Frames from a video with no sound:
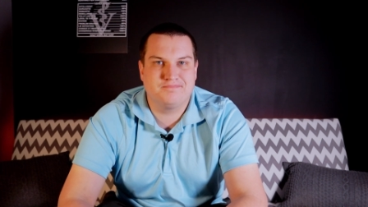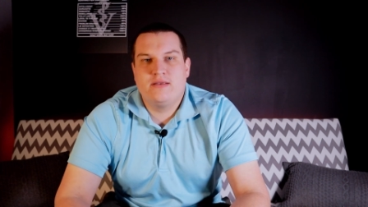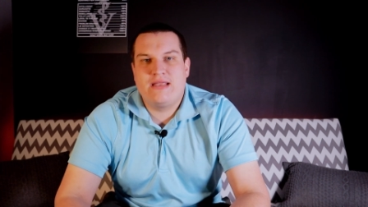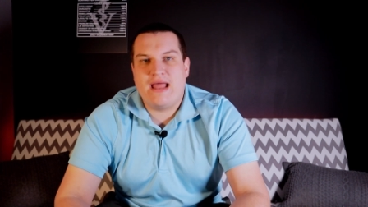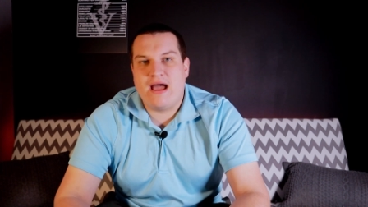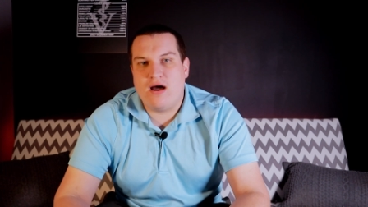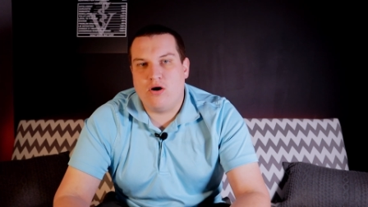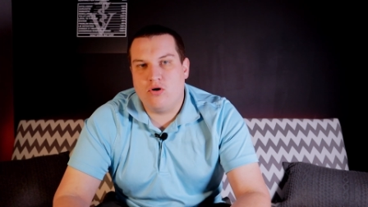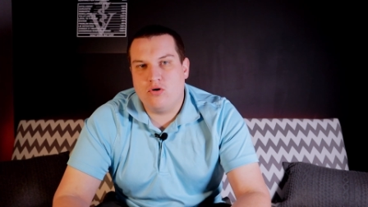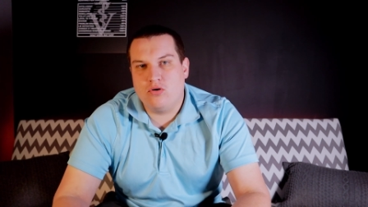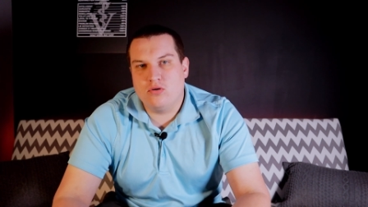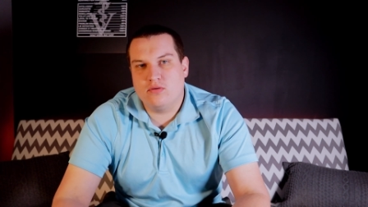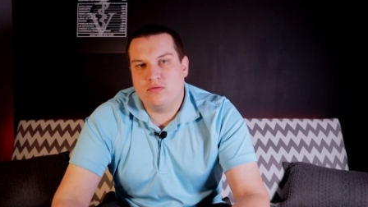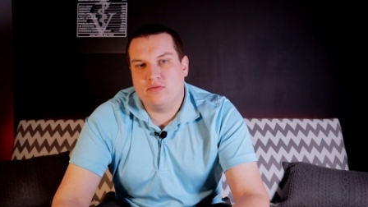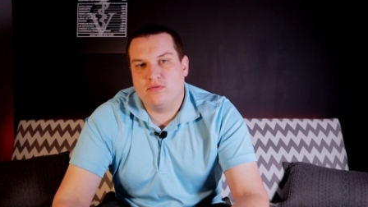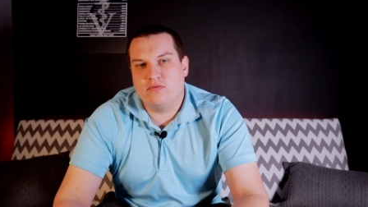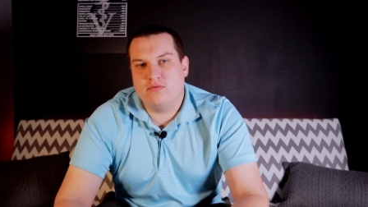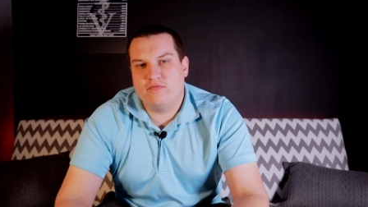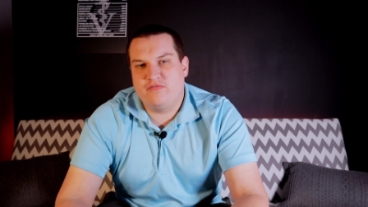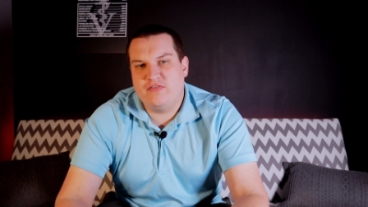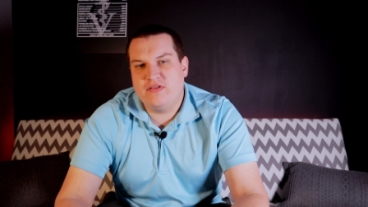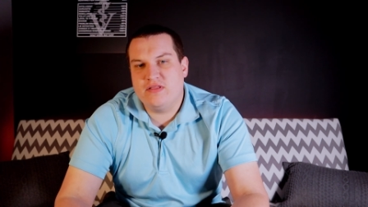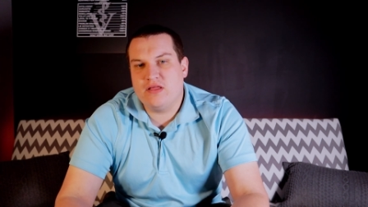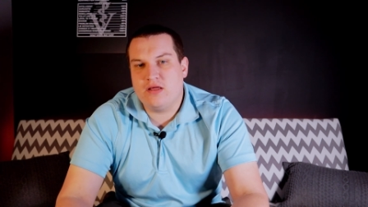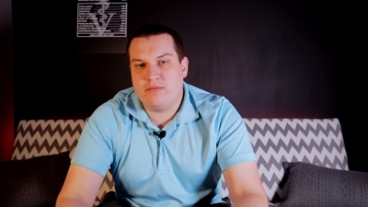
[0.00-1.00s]
Now,
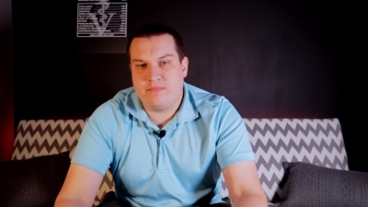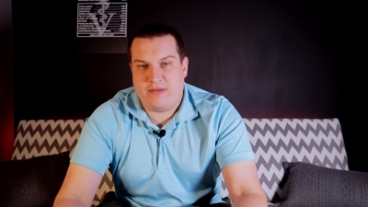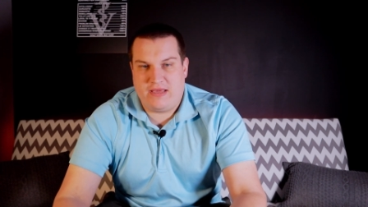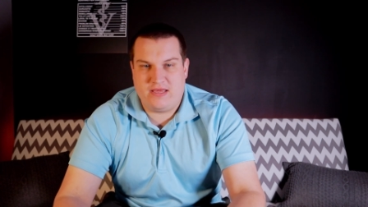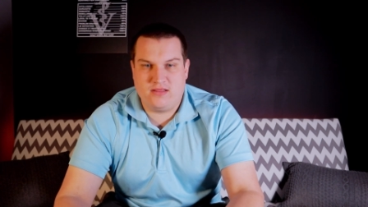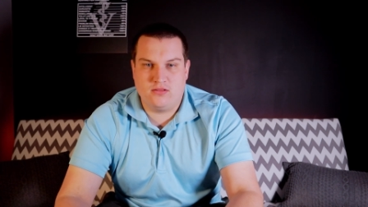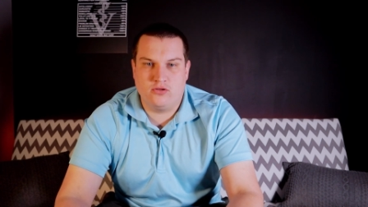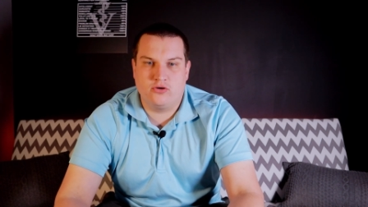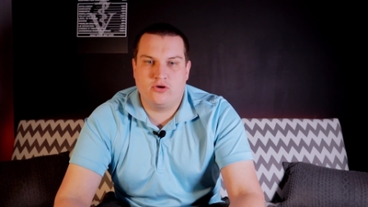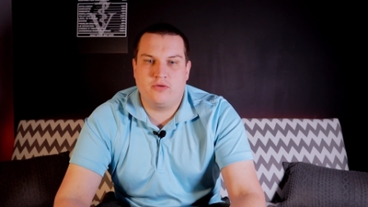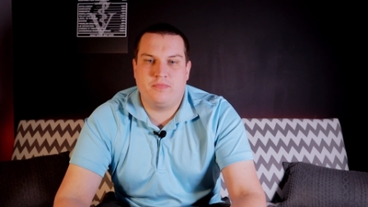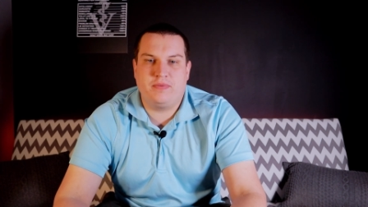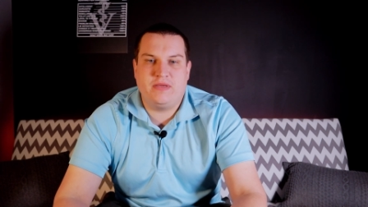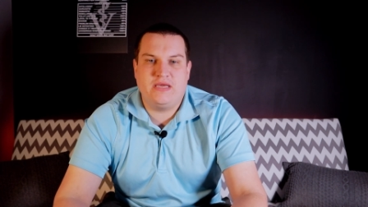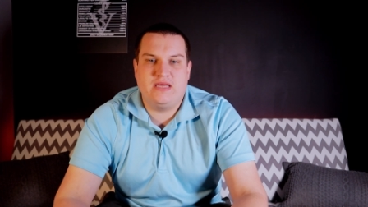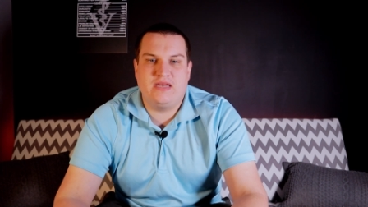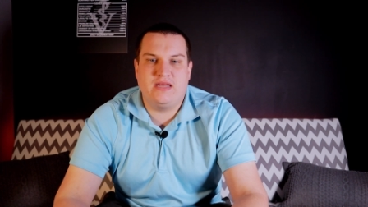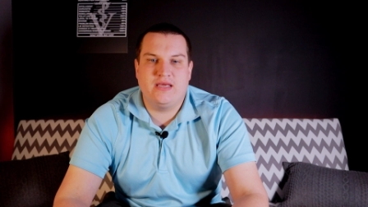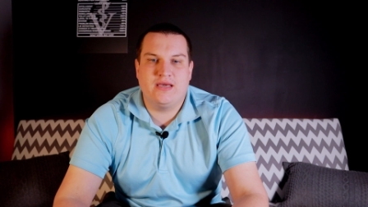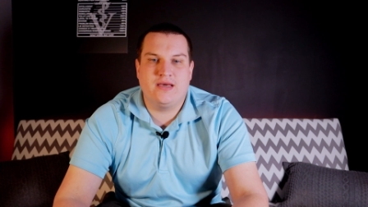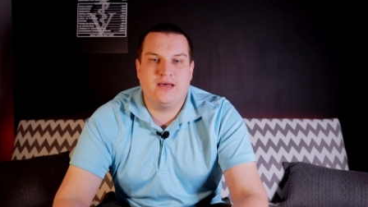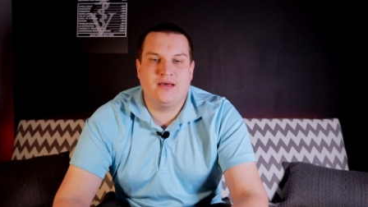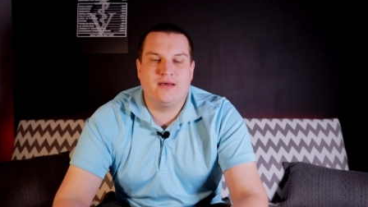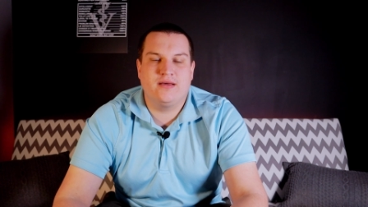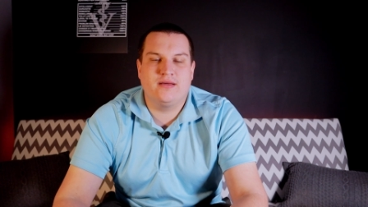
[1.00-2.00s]
feline
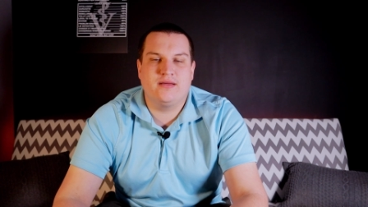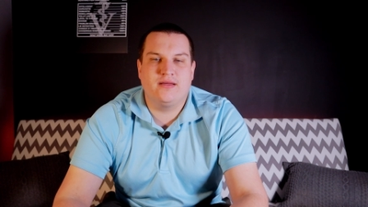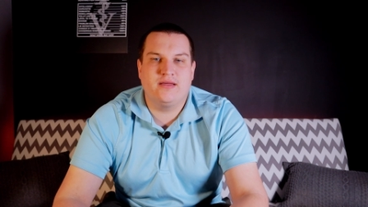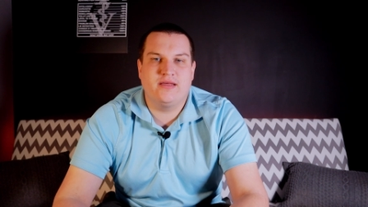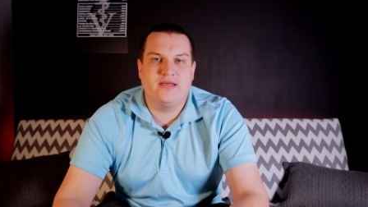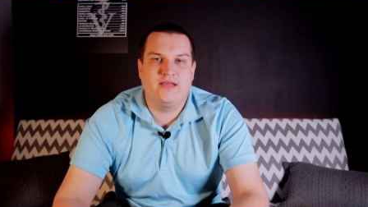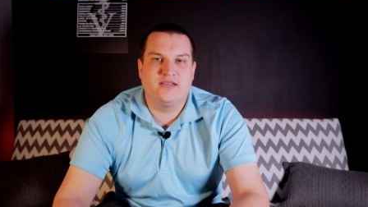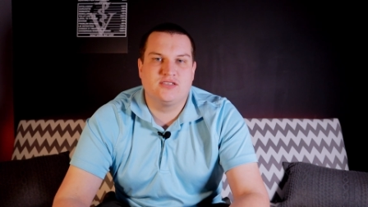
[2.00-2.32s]
panleukopenia